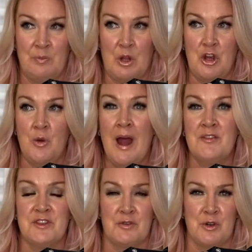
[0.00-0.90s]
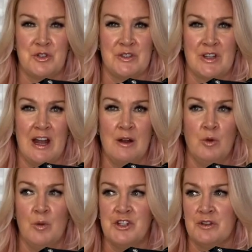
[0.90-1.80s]
you have to first decide,
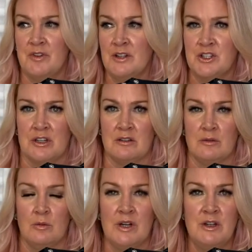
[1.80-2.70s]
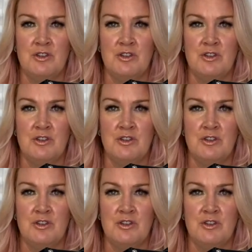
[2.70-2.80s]
well, what's your function? What are you